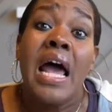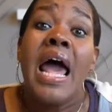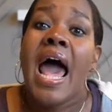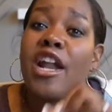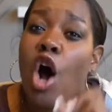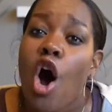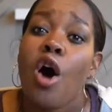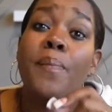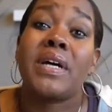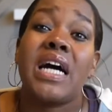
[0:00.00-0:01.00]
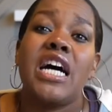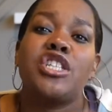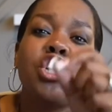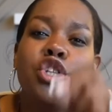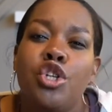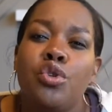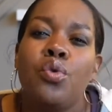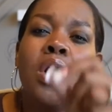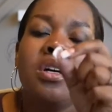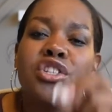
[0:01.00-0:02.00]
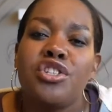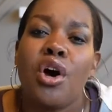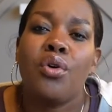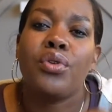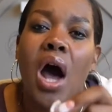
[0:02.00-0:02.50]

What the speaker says: and all because you showed